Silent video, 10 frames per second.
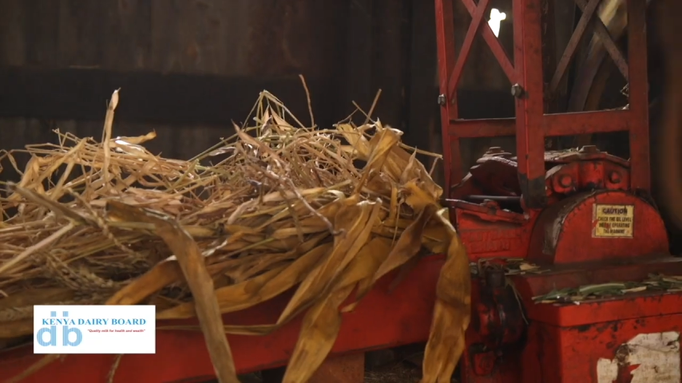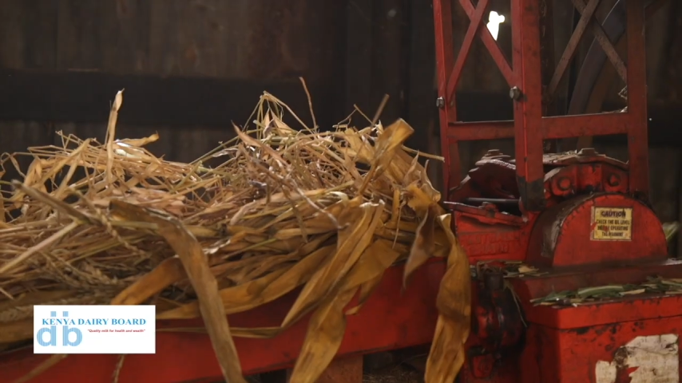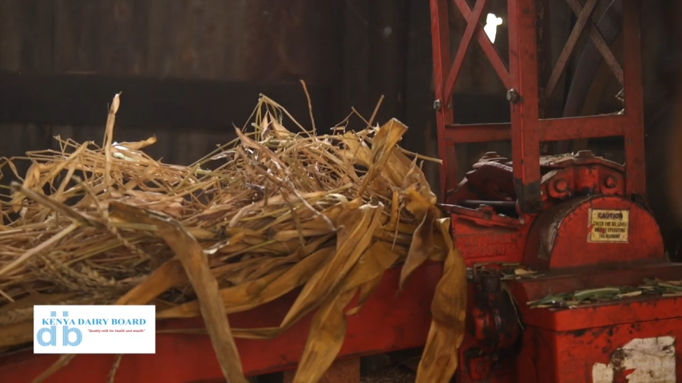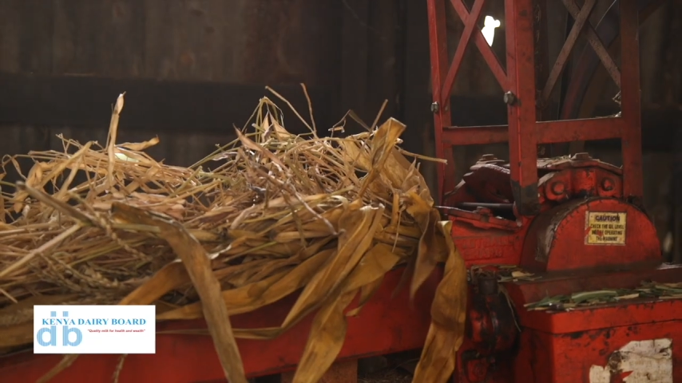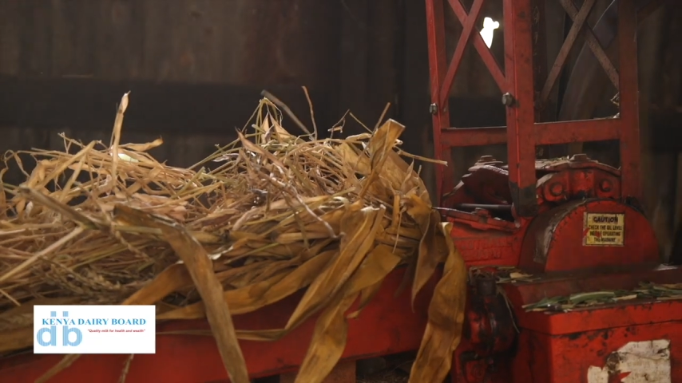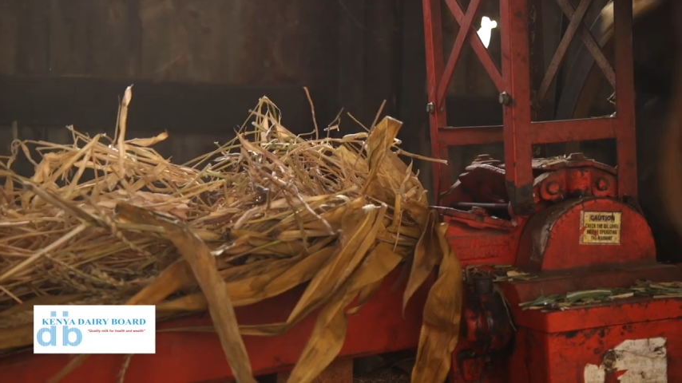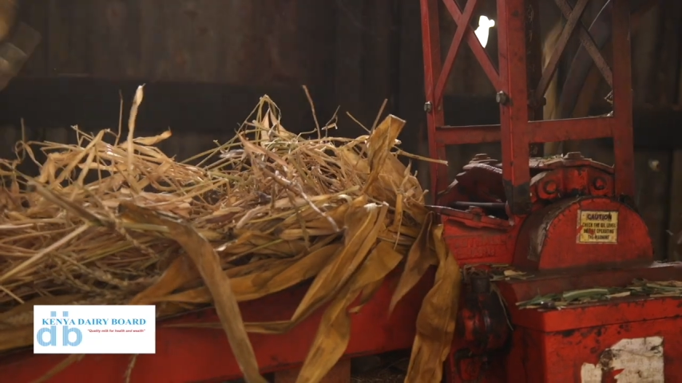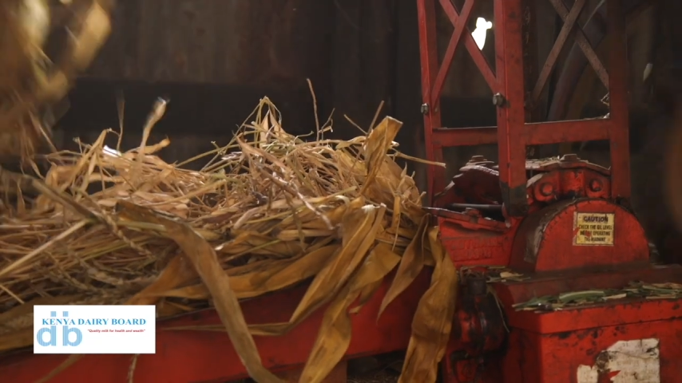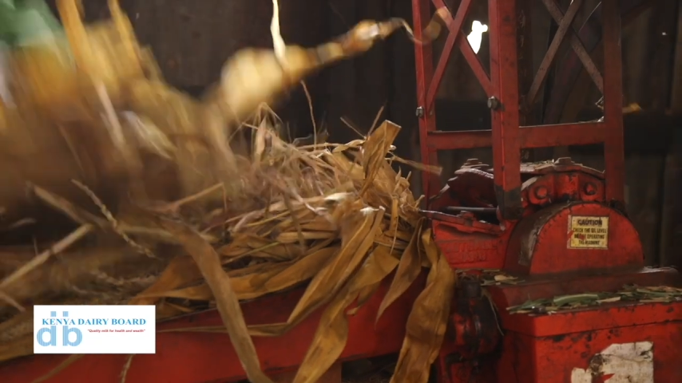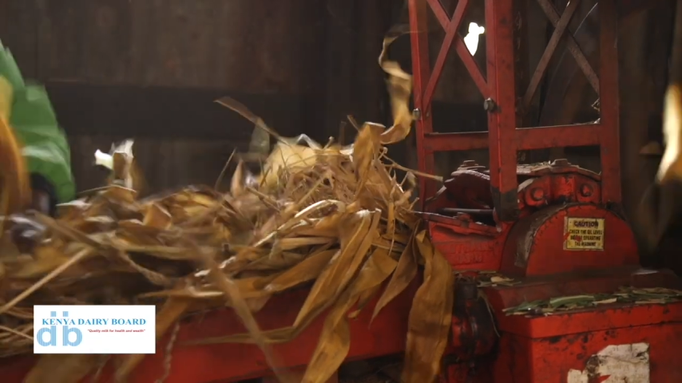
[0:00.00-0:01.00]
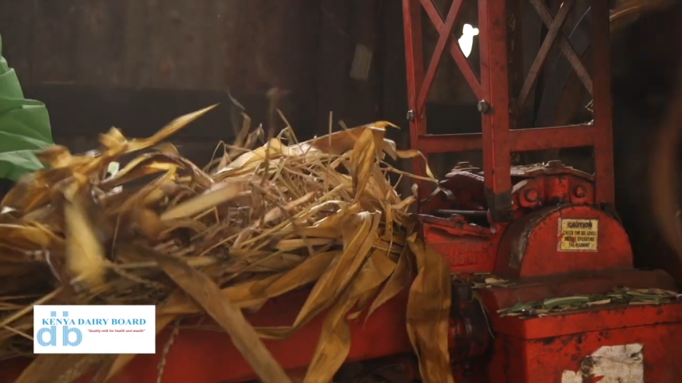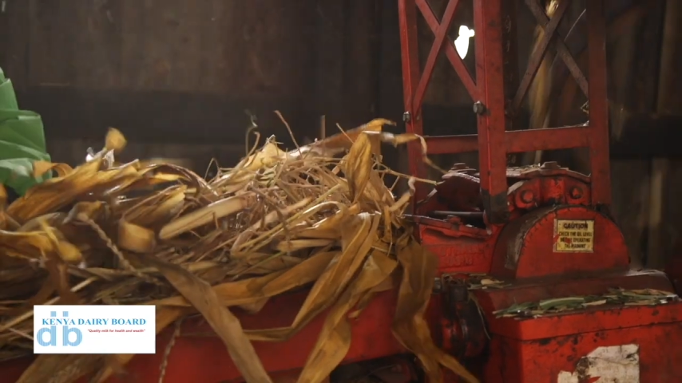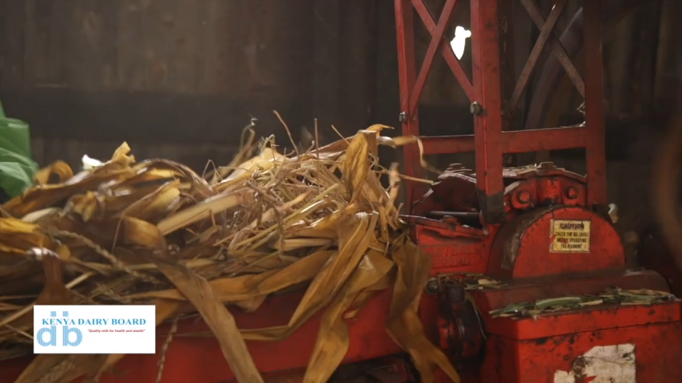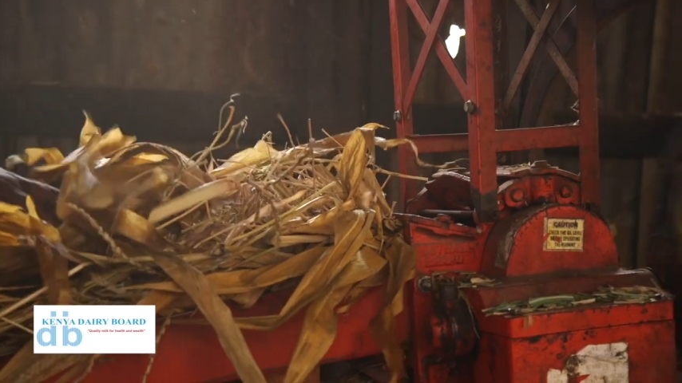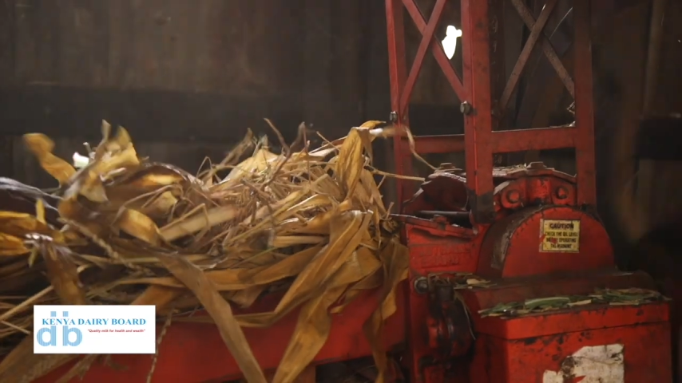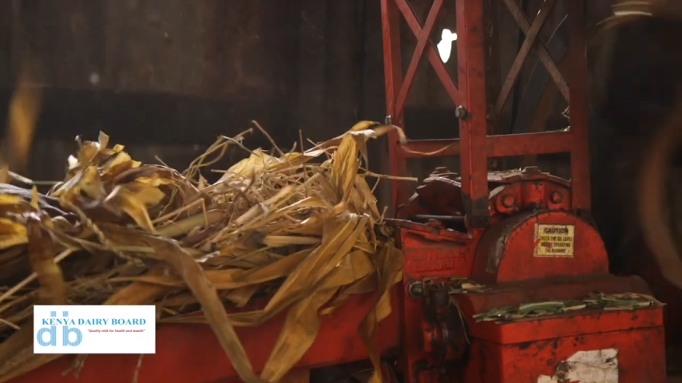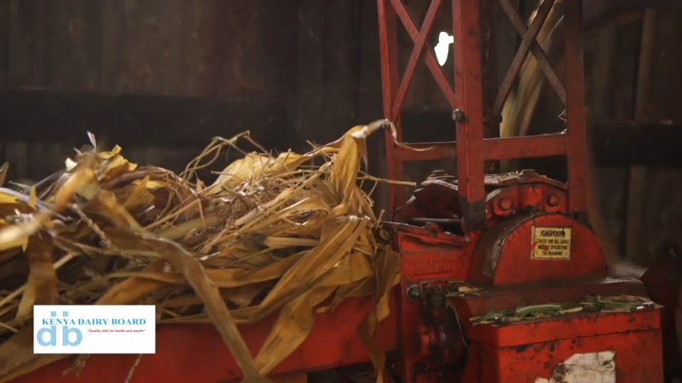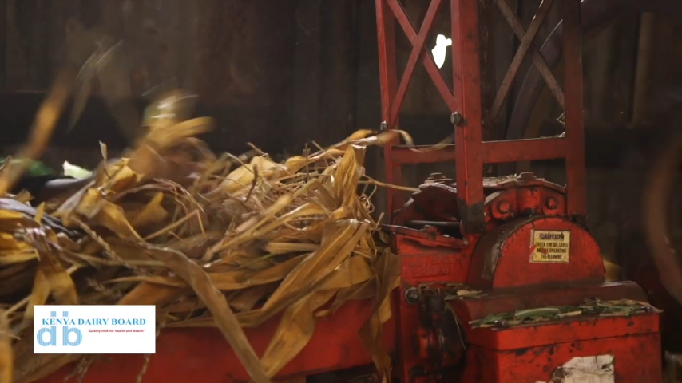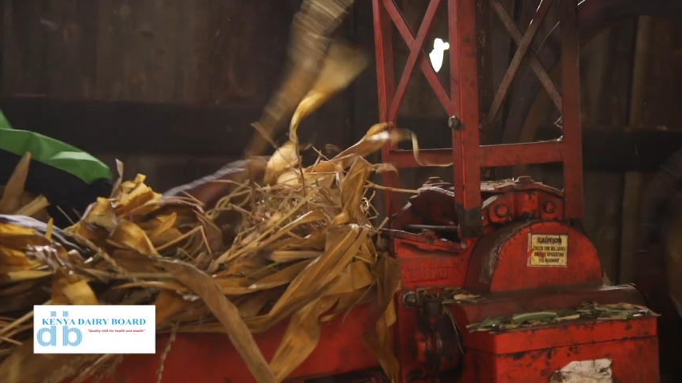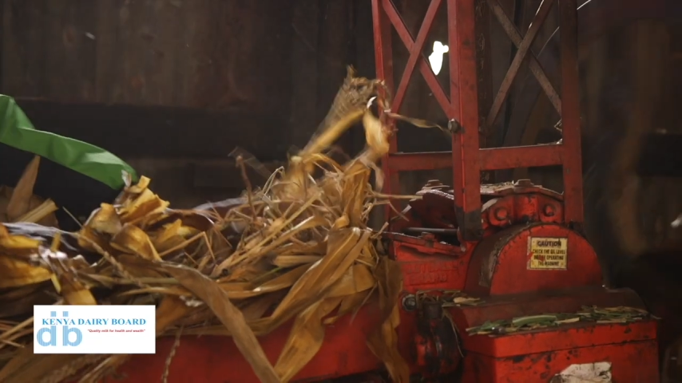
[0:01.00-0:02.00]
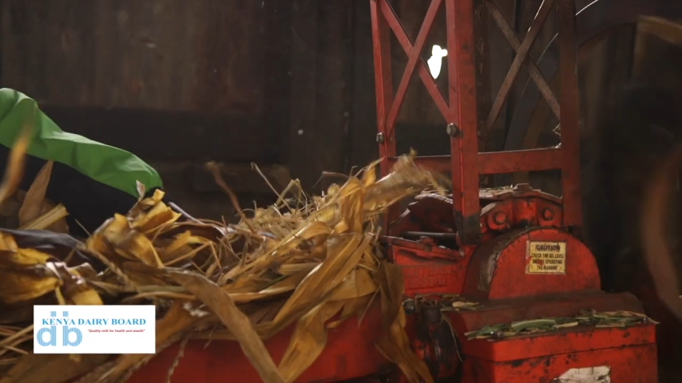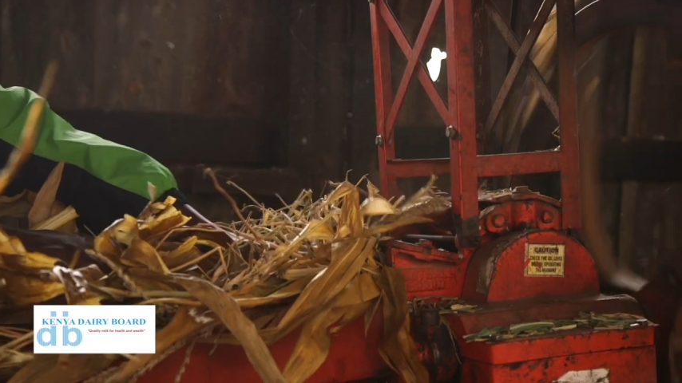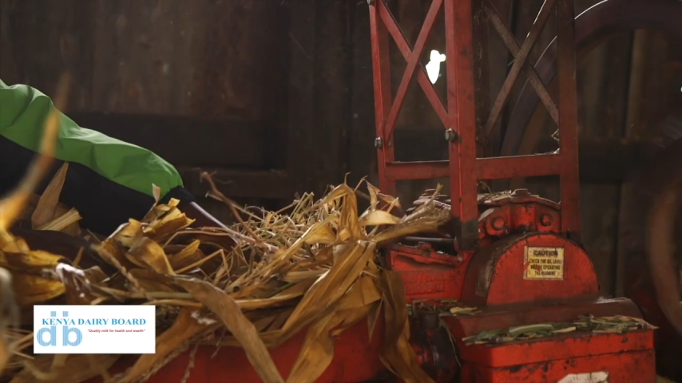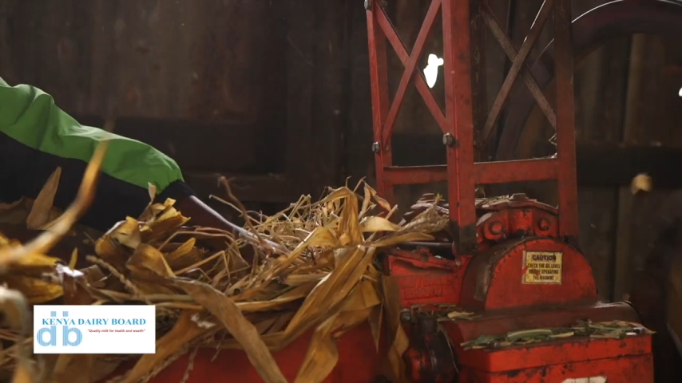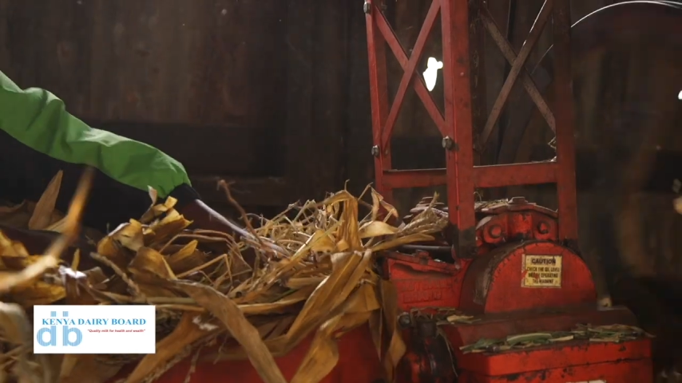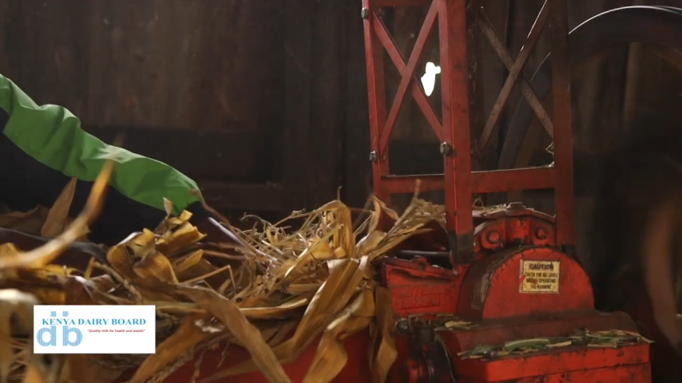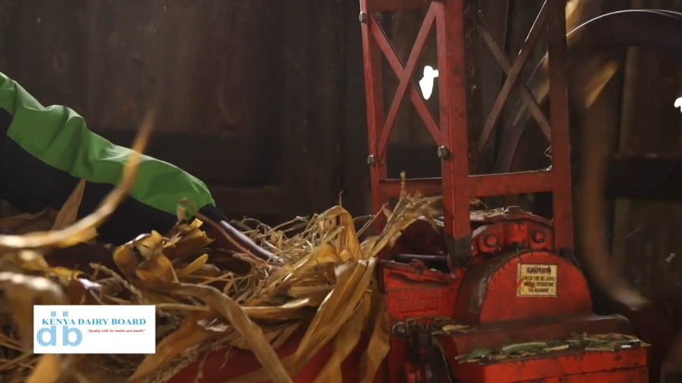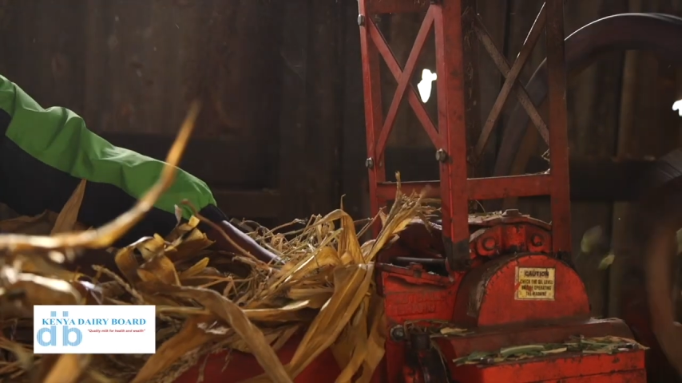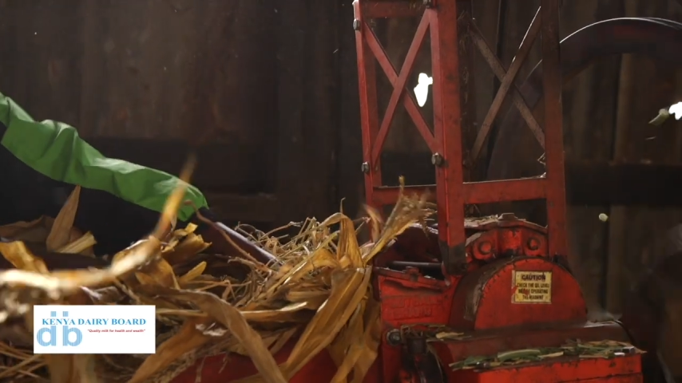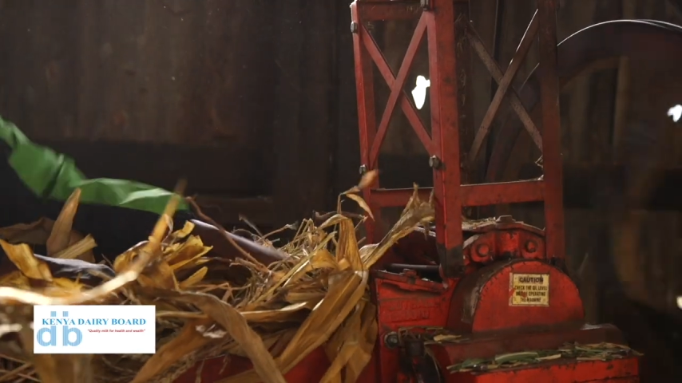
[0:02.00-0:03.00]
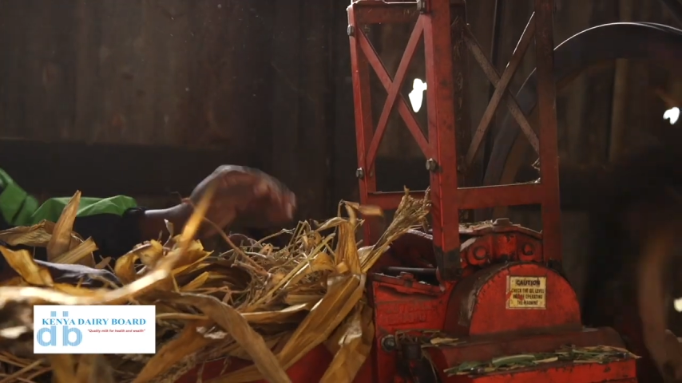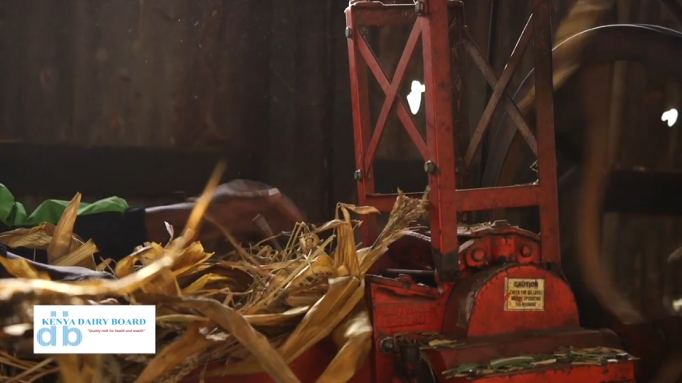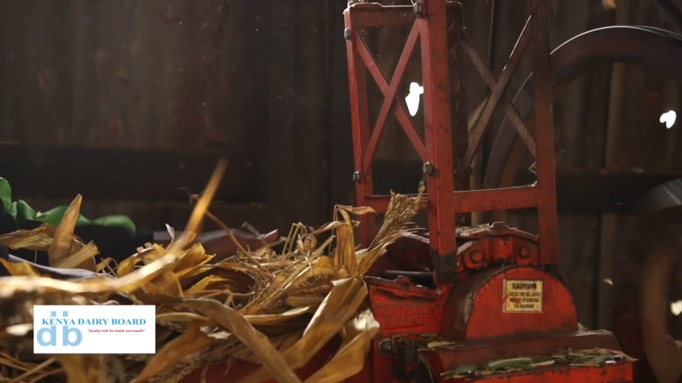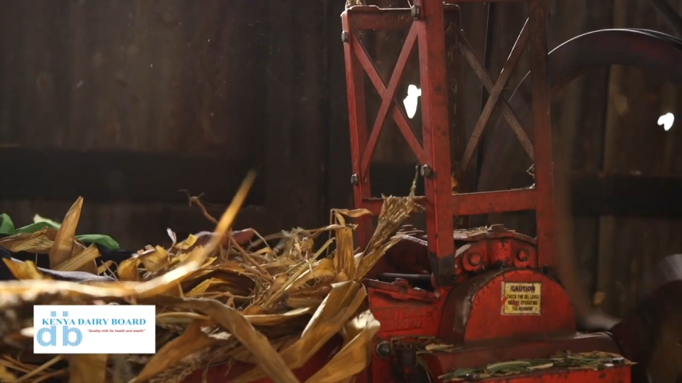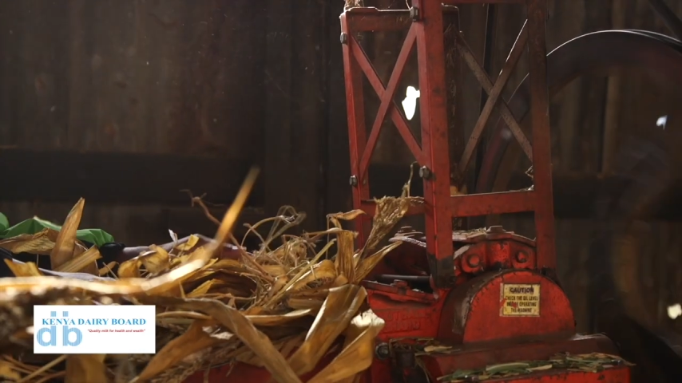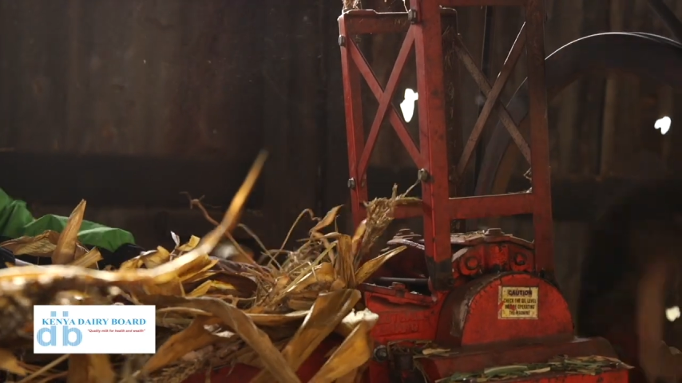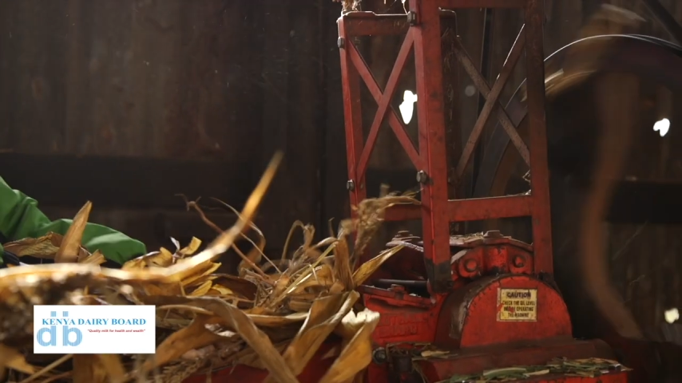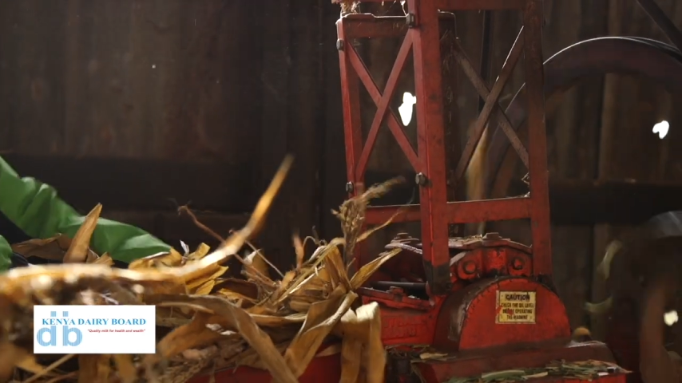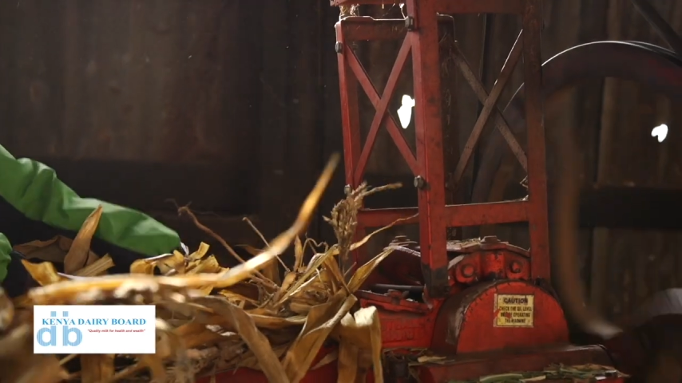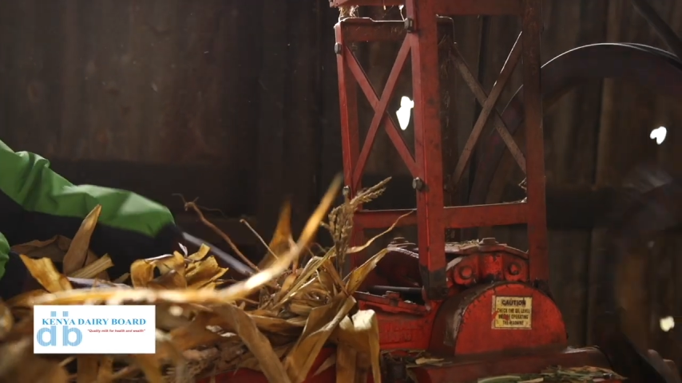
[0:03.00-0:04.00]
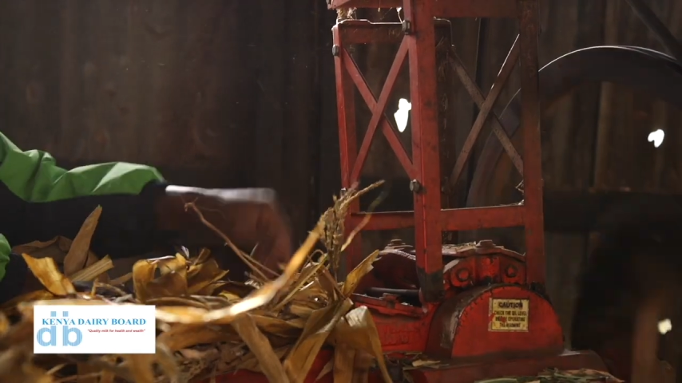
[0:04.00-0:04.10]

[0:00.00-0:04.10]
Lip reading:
Nobody's mouth can be seen.